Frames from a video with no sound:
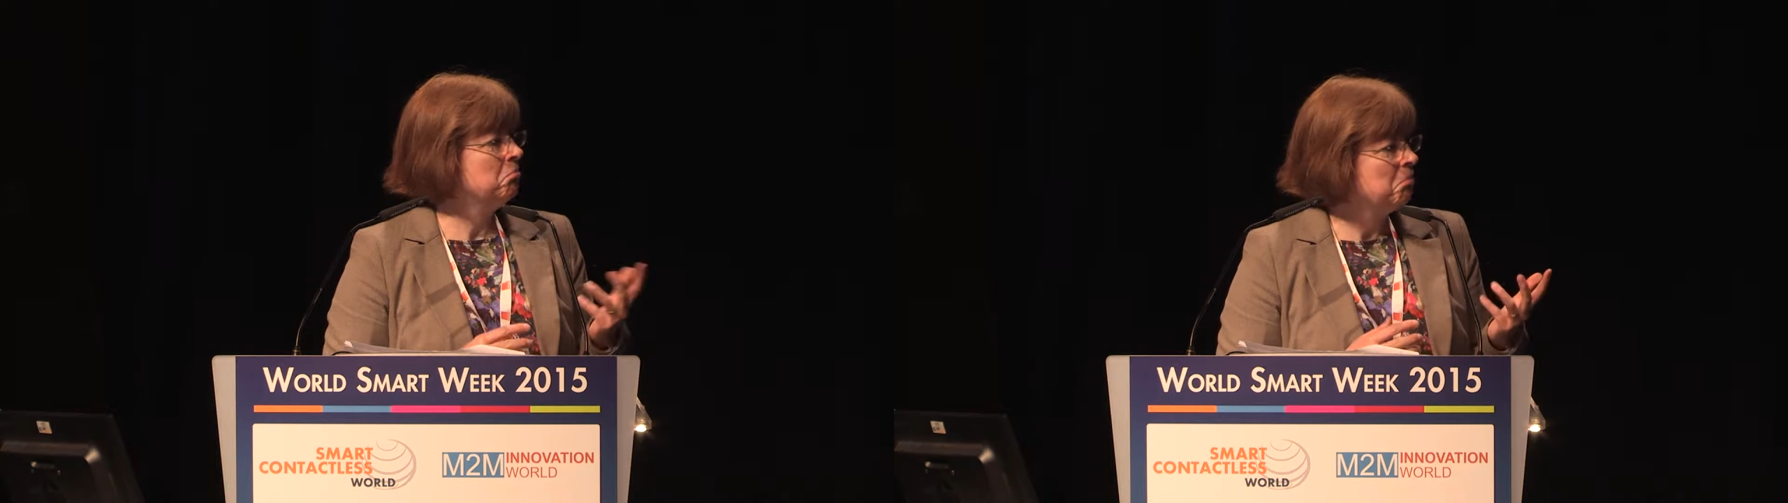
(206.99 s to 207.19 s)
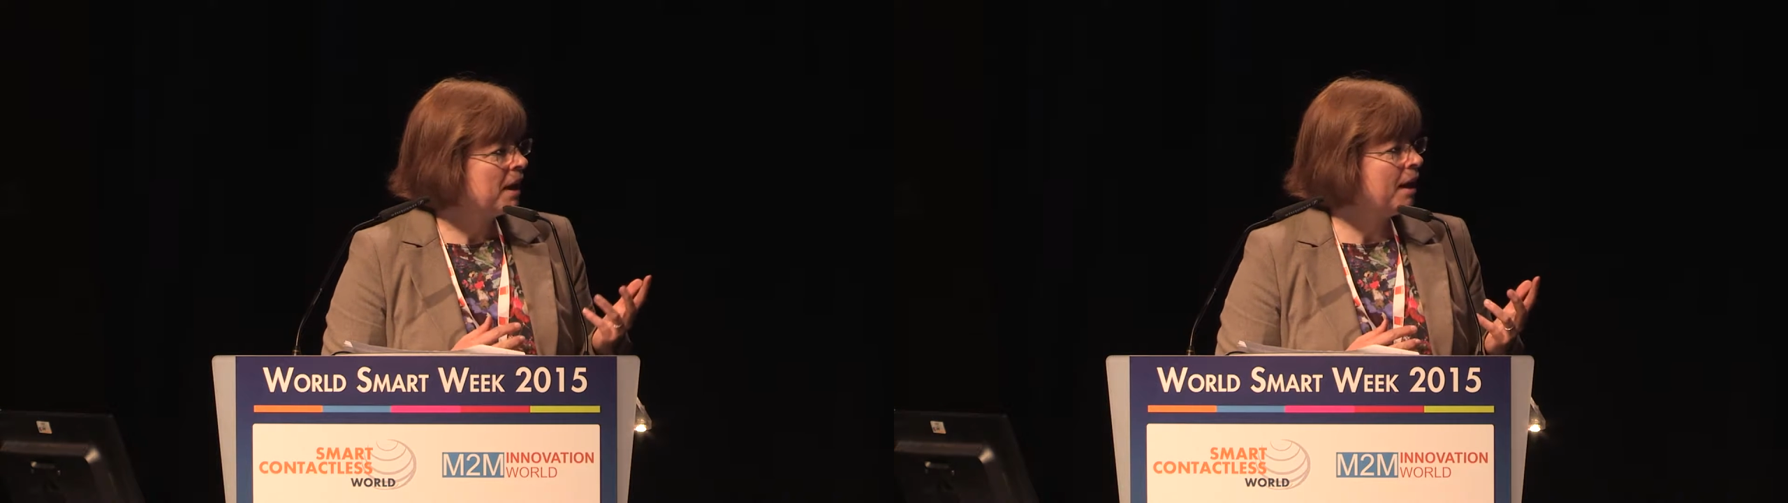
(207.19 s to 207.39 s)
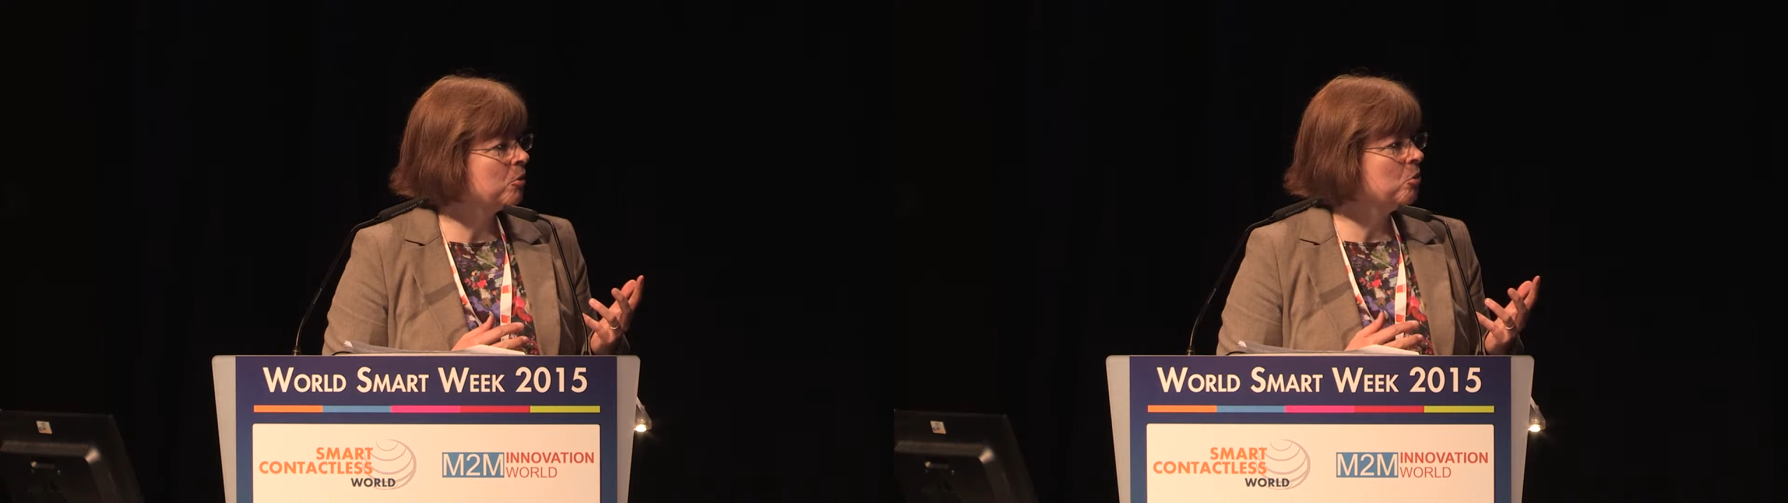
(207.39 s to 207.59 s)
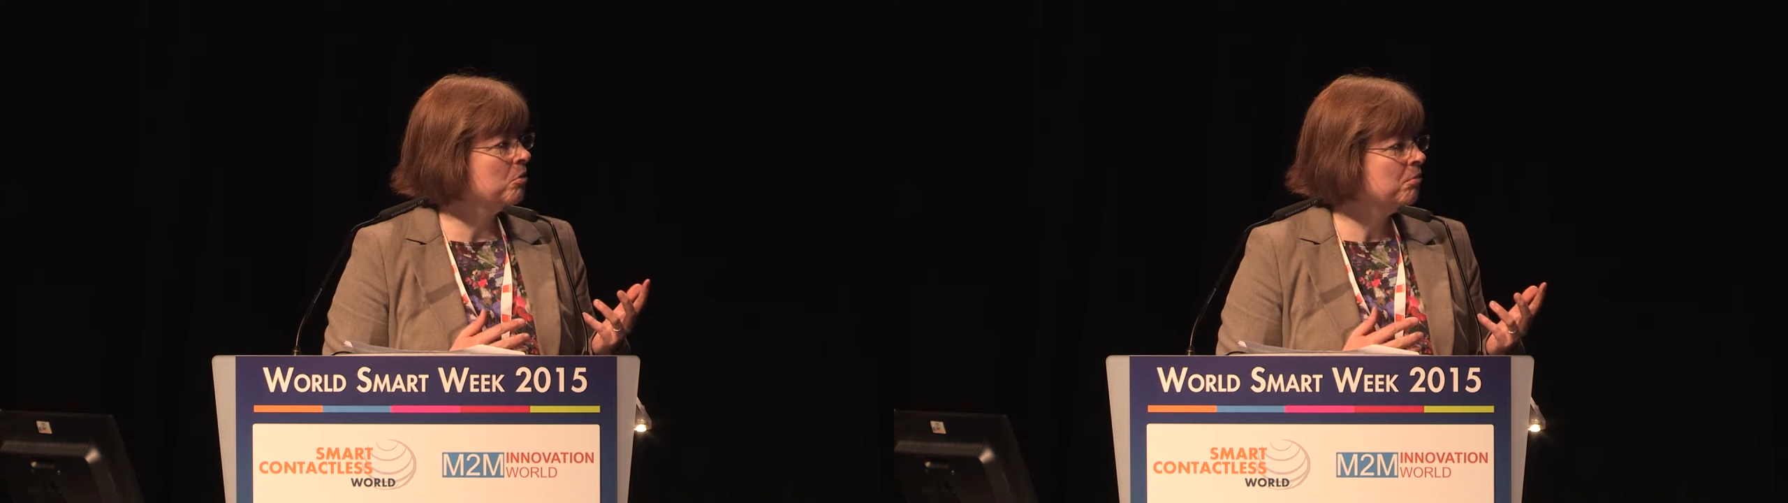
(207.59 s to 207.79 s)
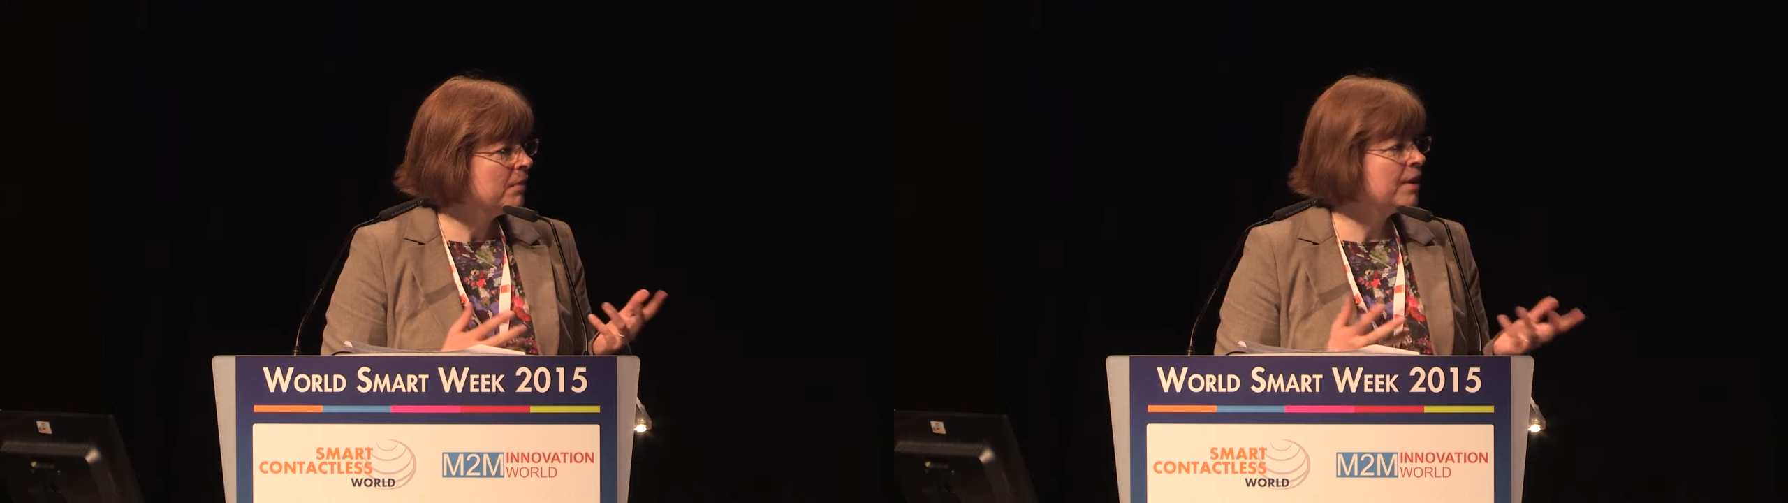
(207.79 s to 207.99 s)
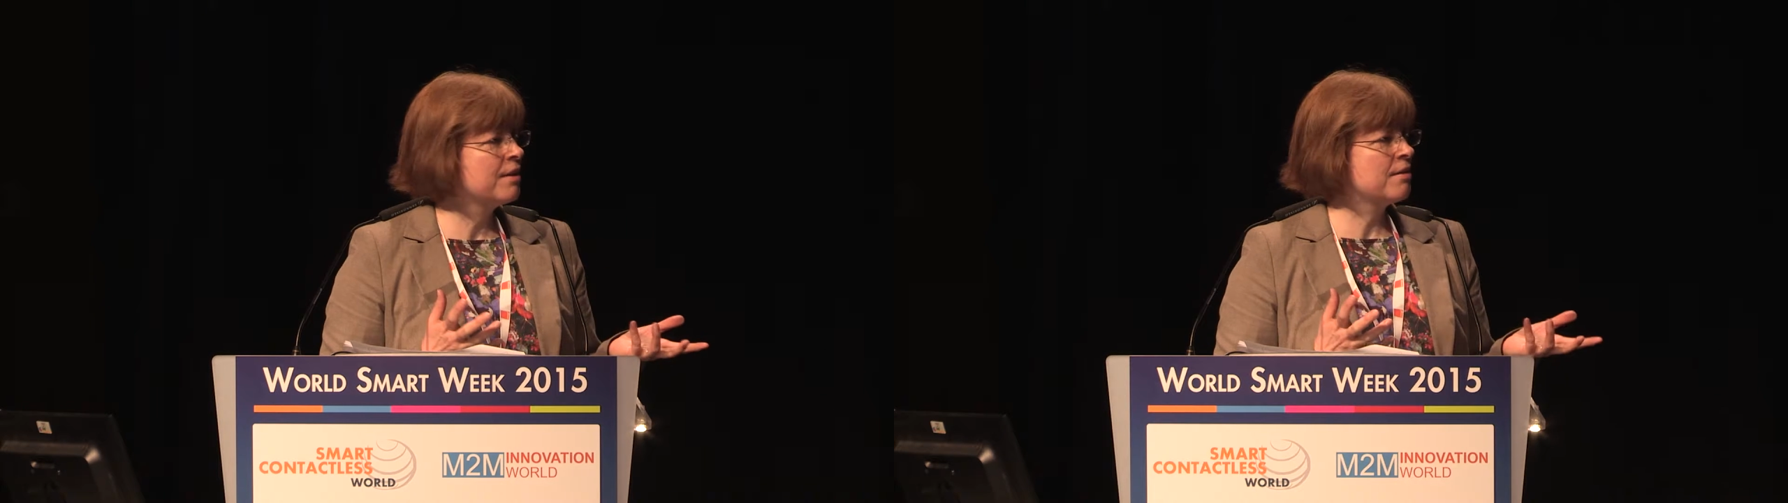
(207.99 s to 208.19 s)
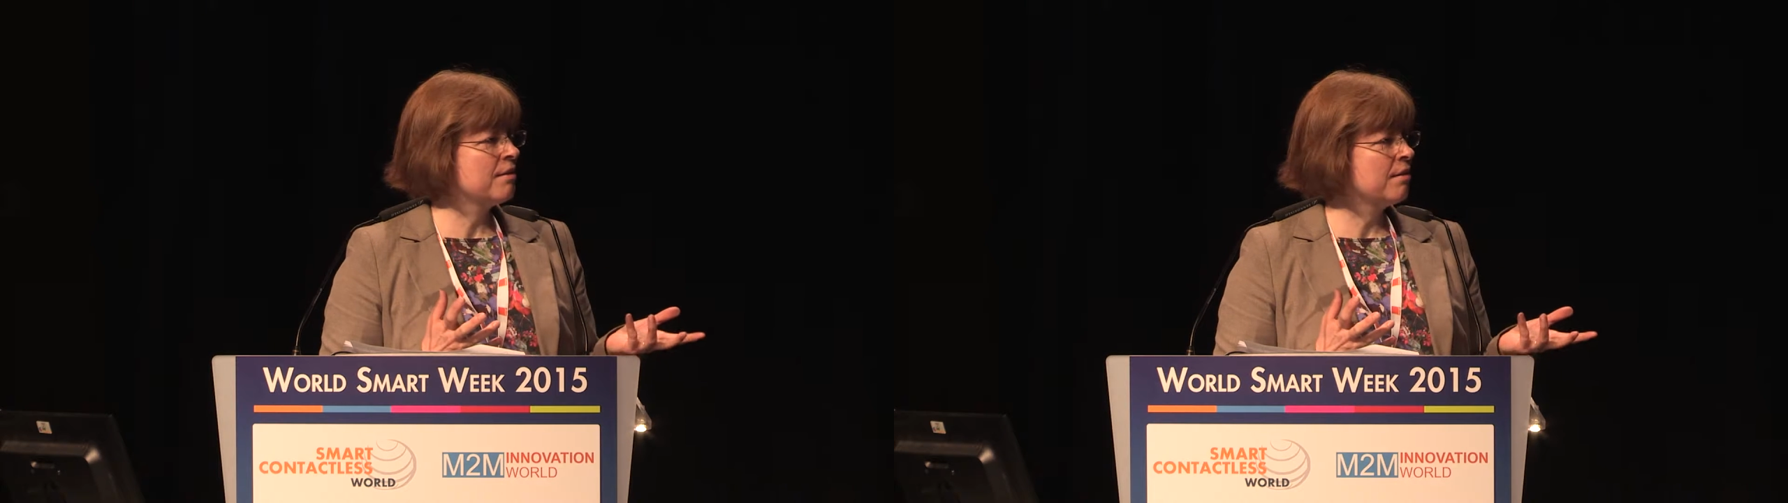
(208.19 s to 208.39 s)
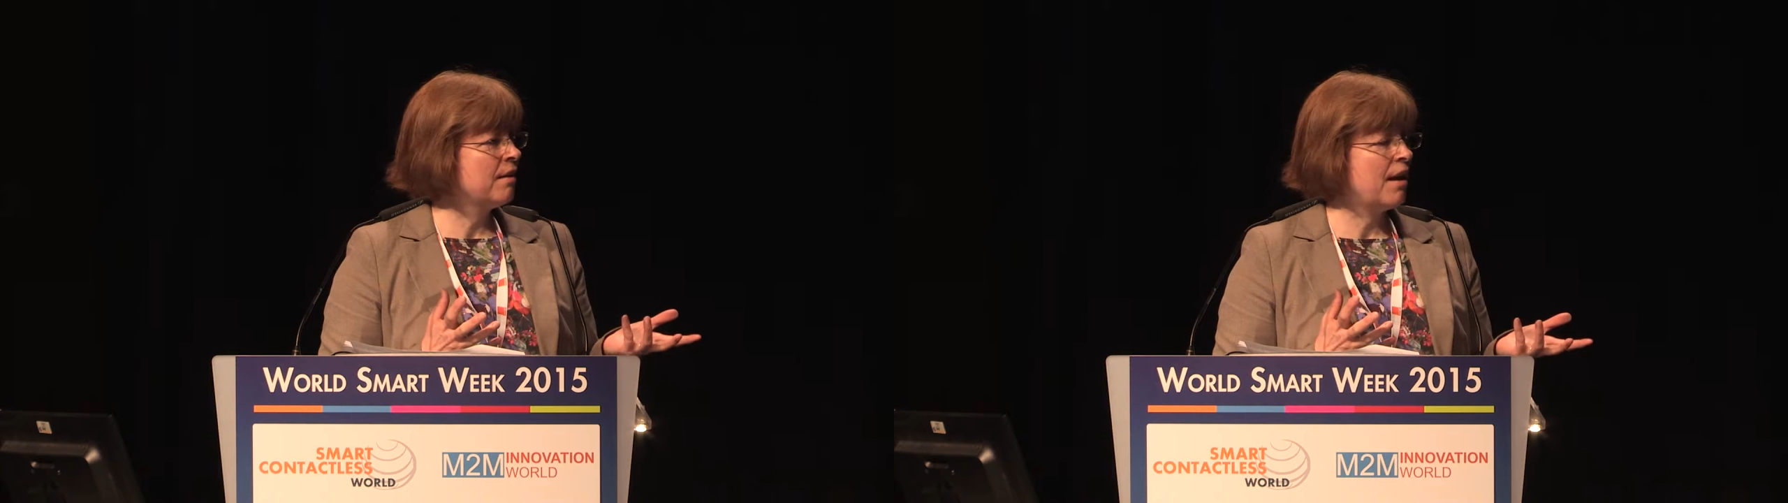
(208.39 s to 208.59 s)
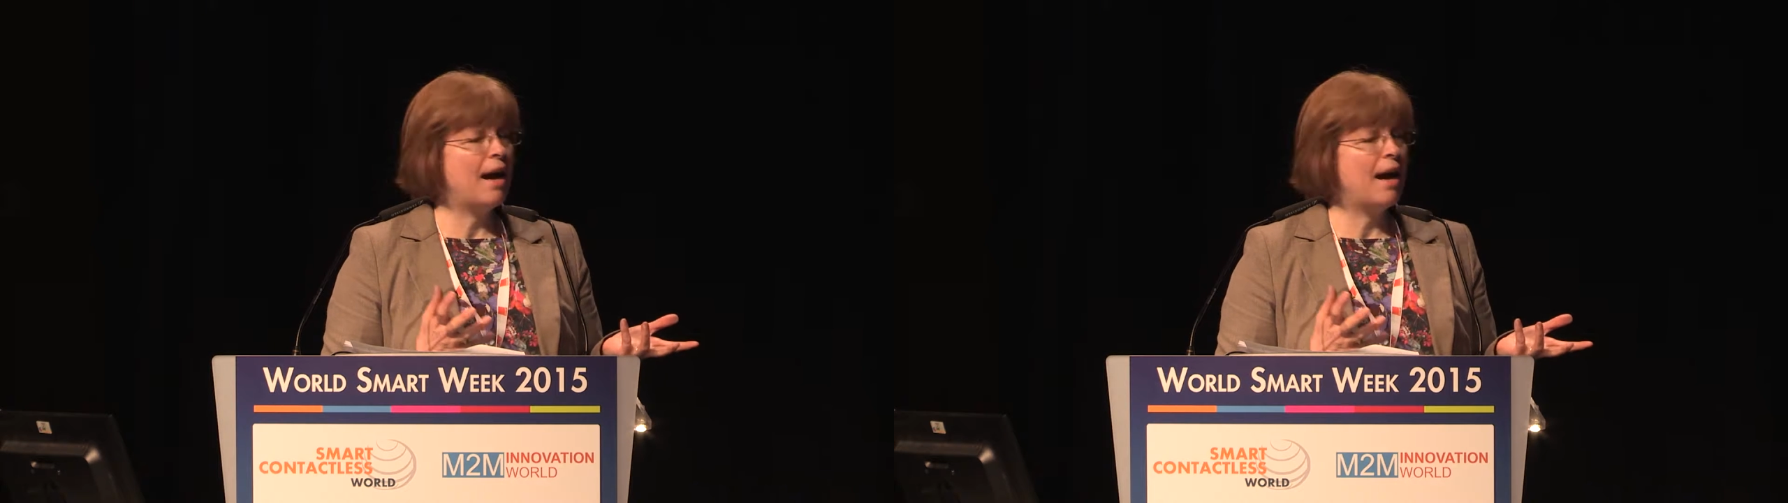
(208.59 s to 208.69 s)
Raghu, is an